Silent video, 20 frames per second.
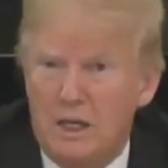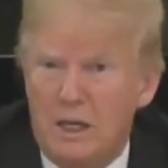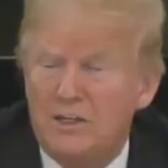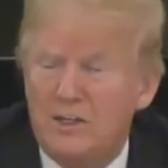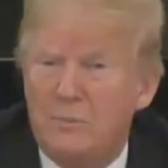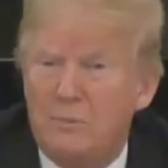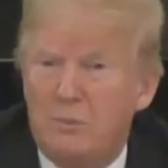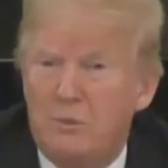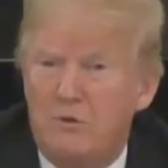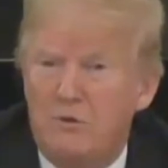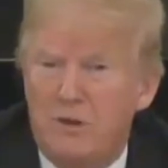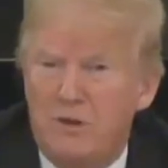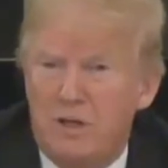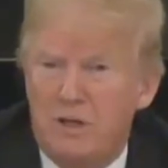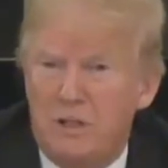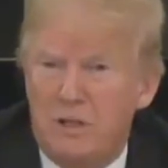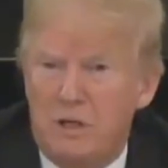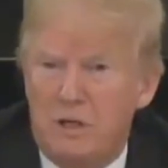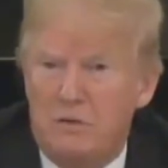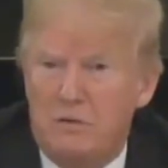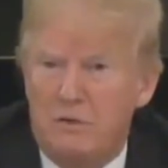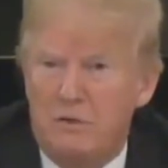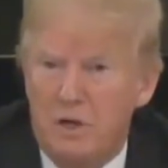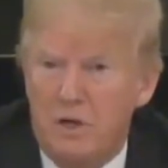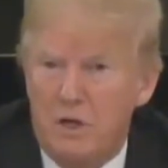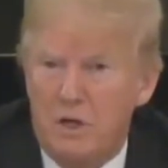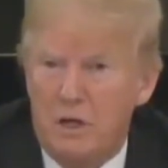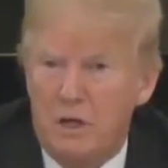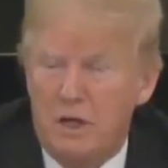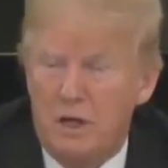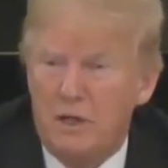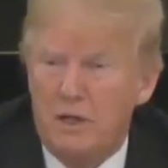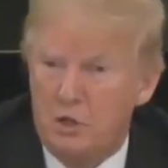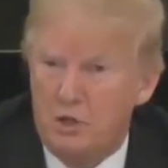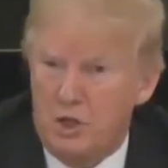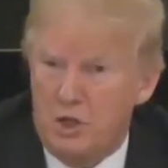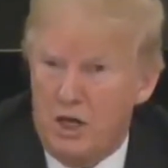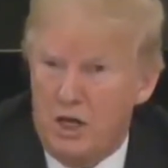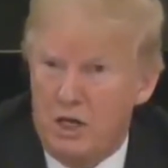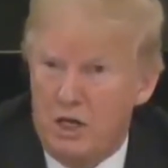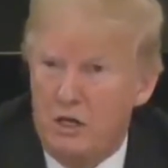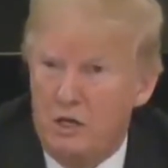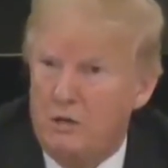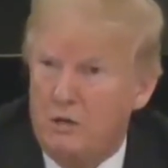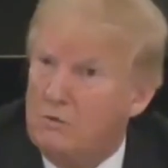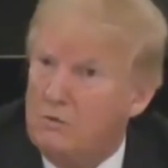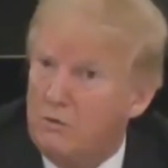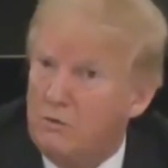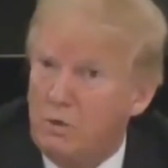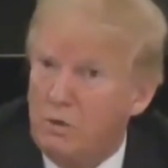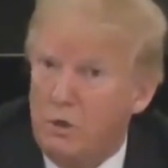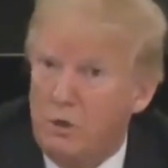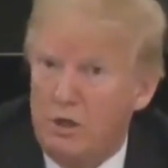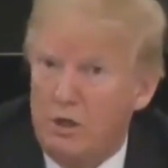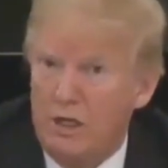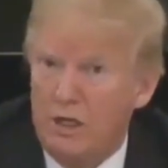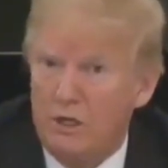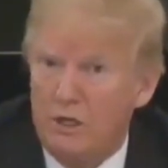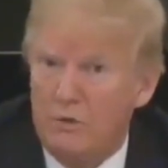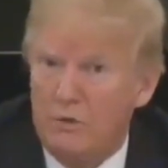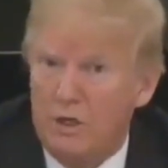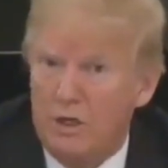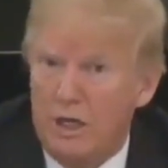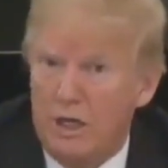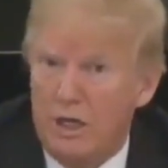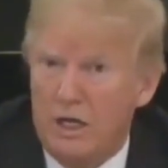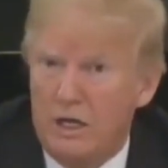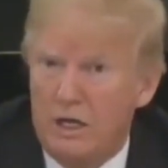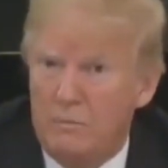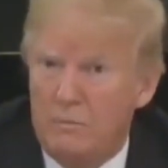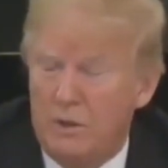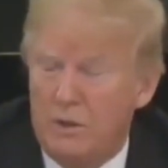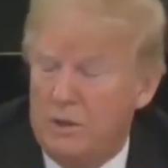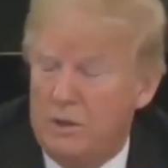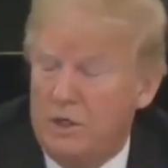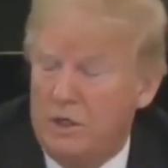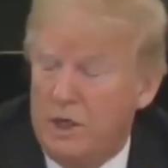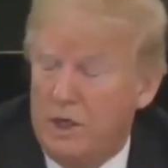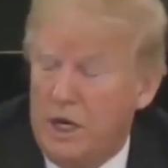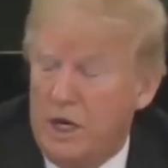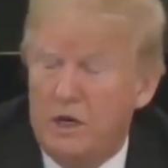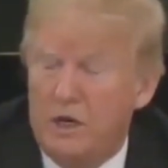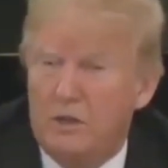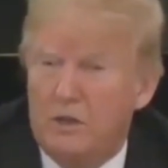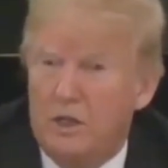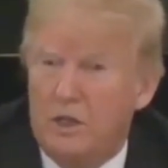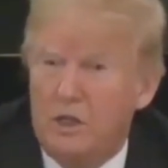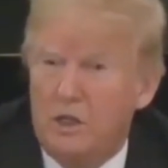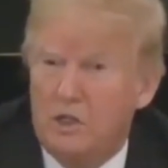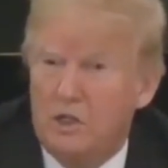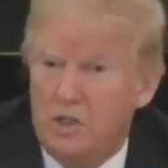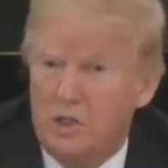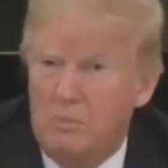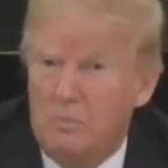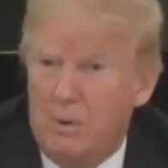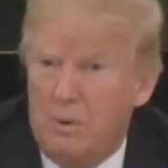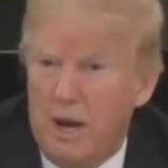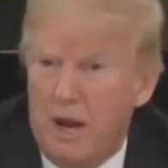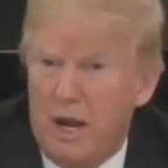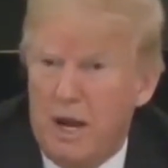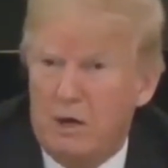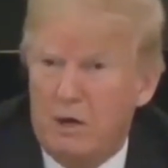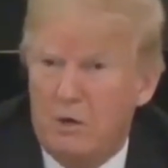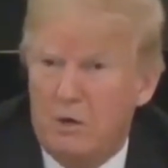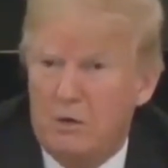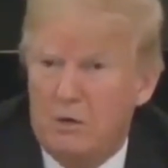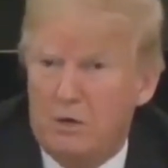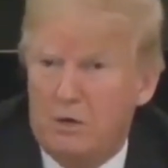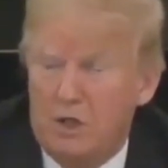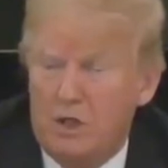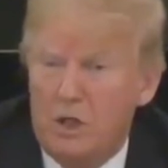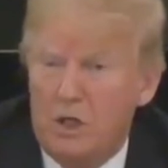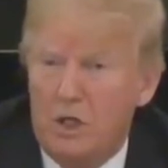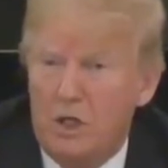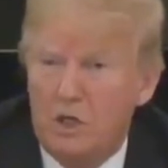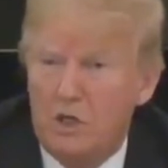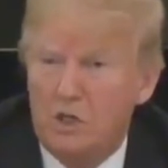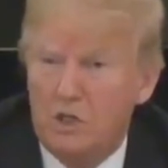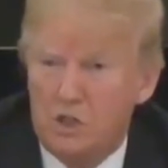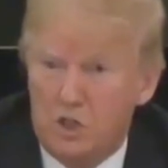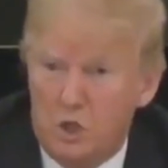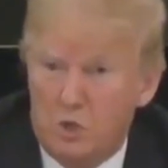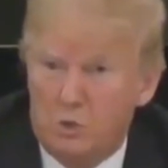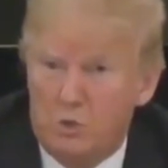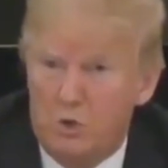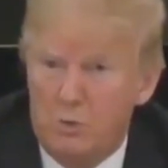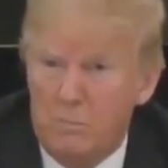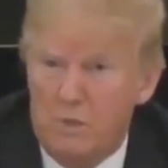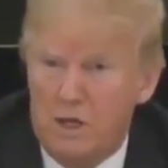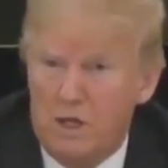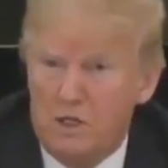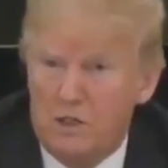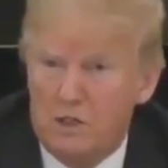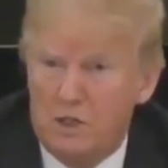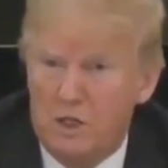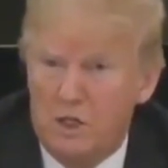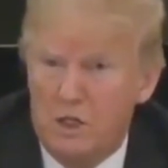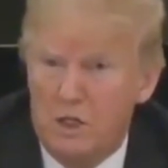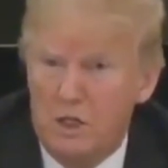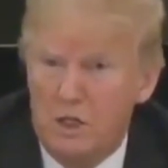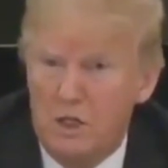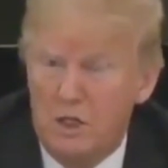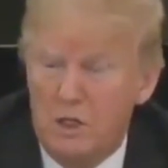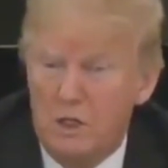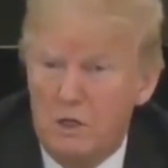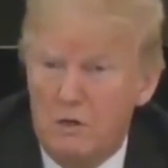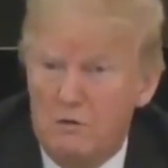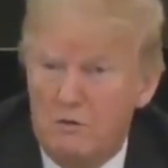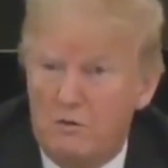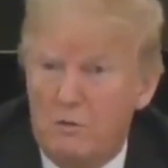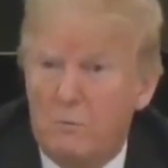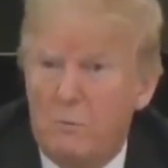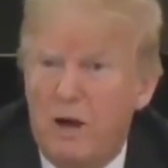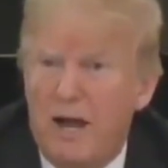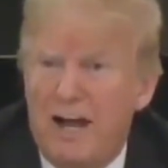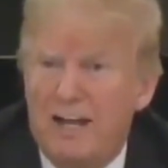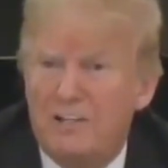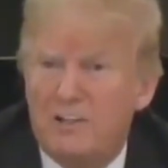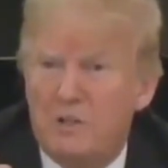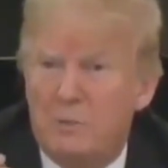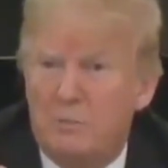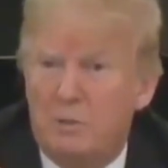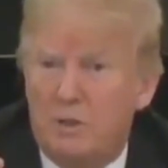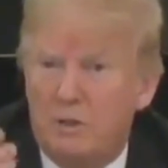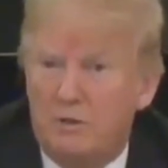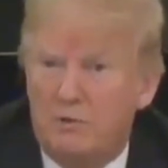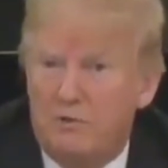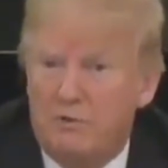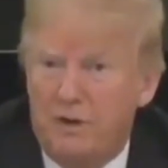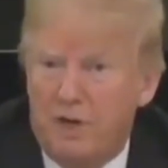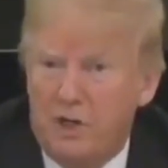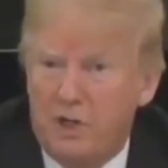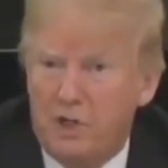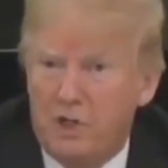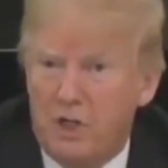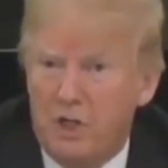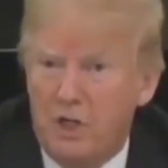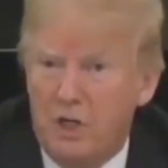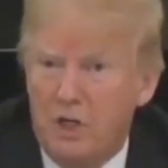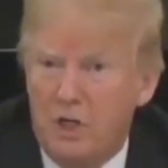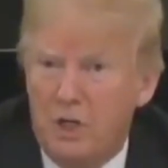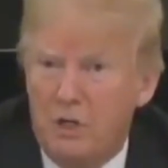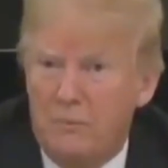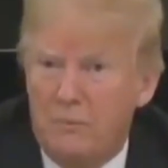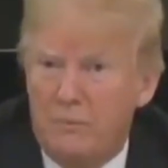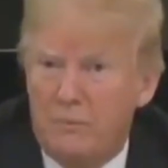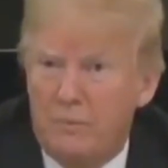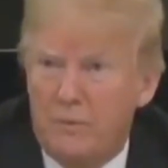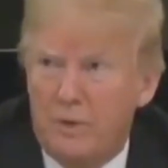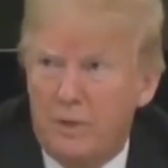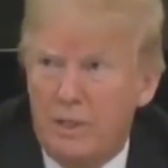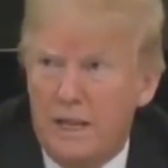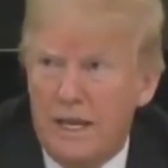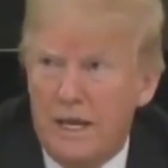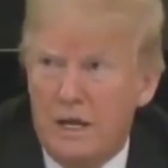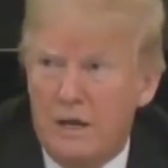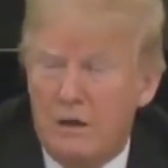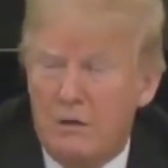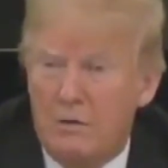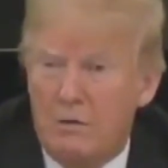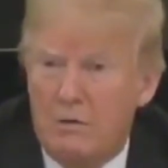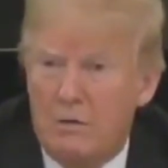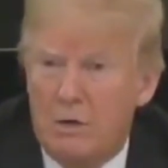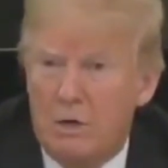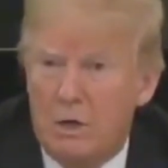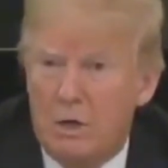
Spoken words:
as a preventative. And they're taking totally unrelated, but they take the Z-Pak or the zithromycin for possible infection. Now,